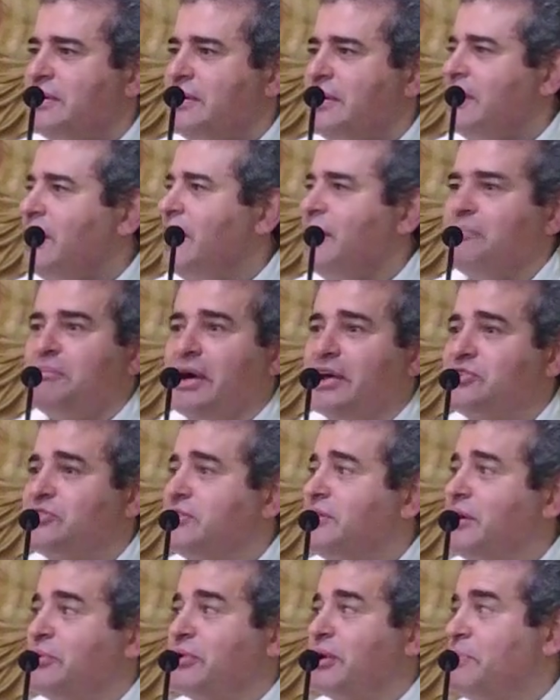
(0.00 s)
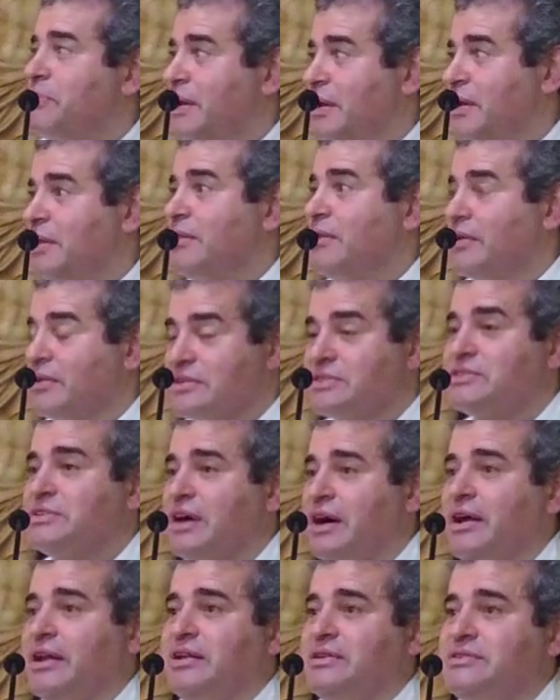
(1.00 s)
And I imagine there would have been a lot of
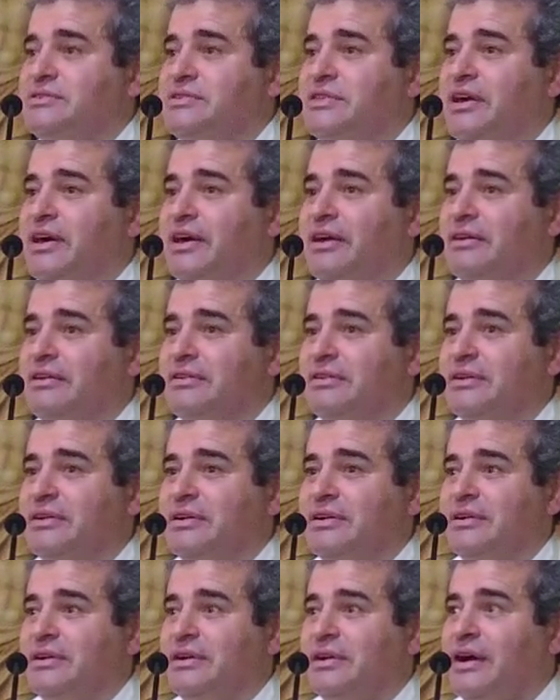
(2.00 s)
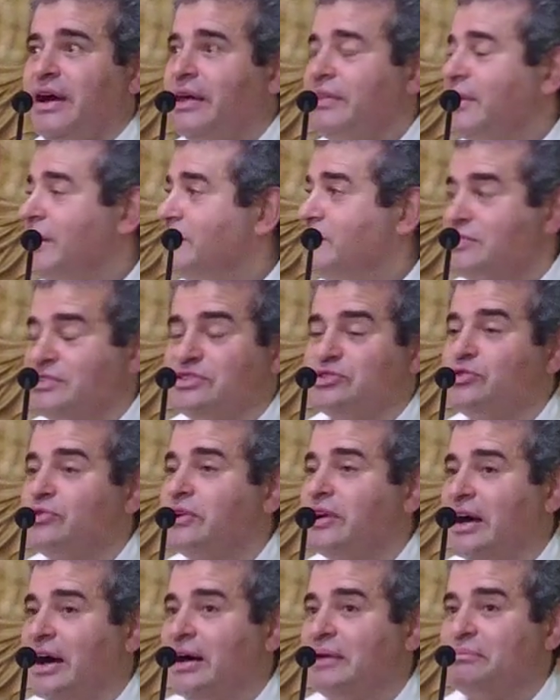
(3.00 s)
silence there. And they just still
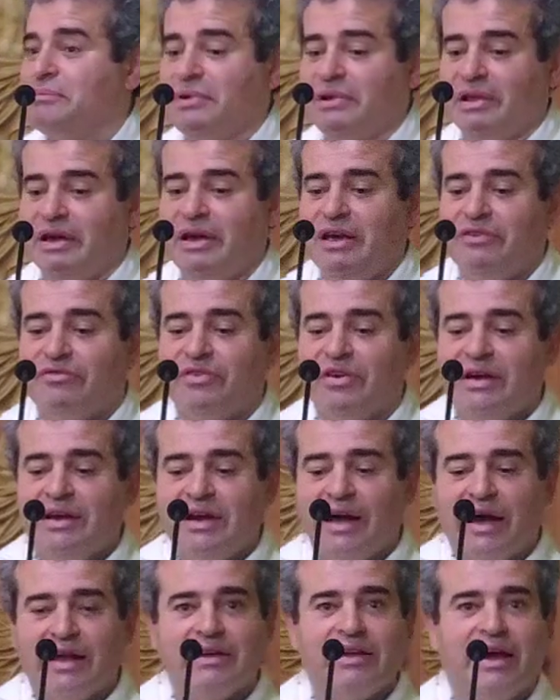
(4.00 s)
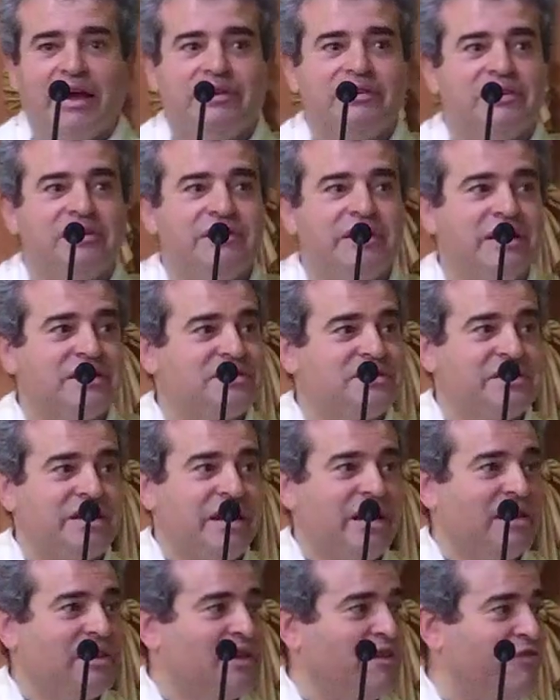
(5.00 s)
can't believe. And yet they're
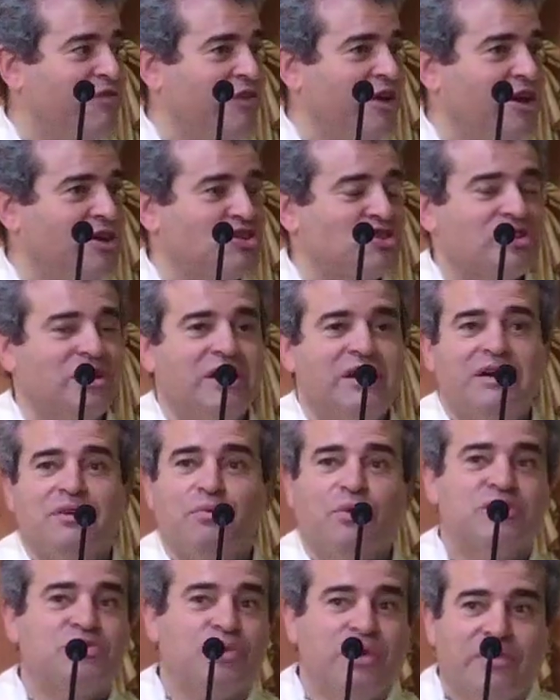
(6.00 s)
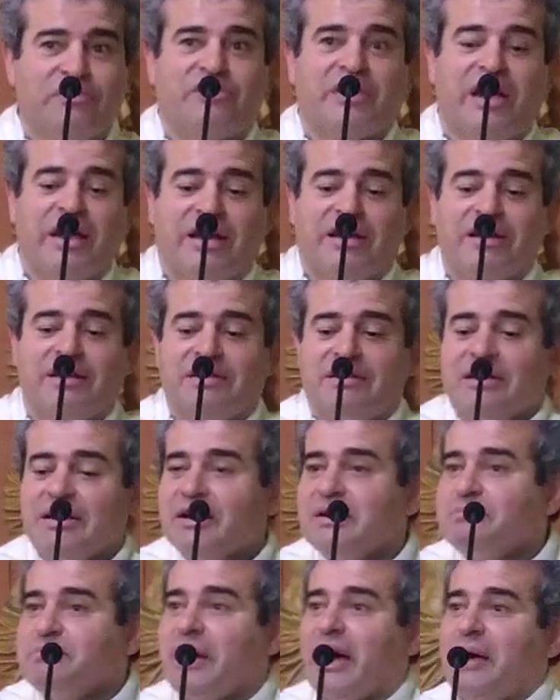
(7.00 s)
seeing the fish, which would have taken
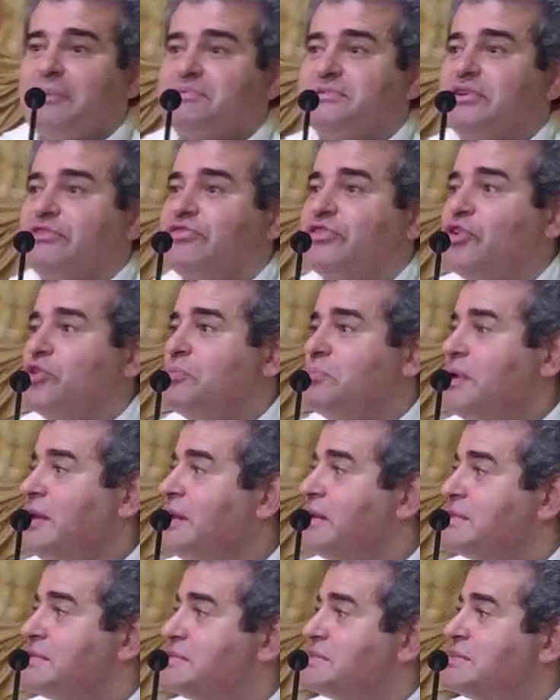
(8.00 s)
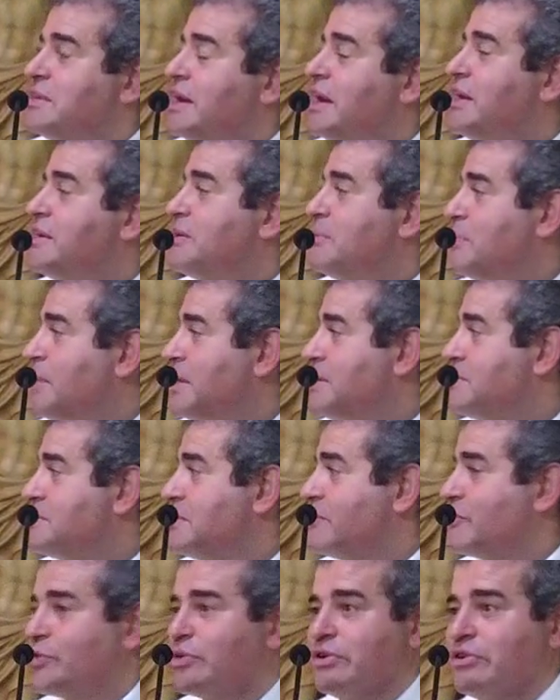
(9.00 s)
perhaps a few minutes to eat a piece
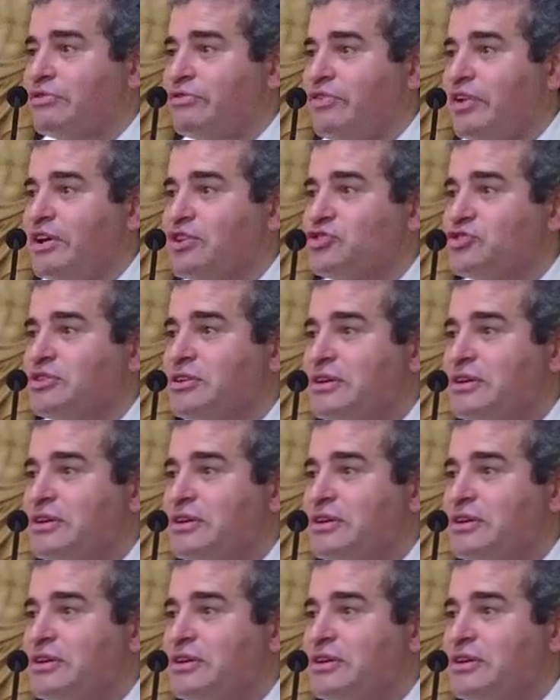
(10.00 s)
of grilled fish.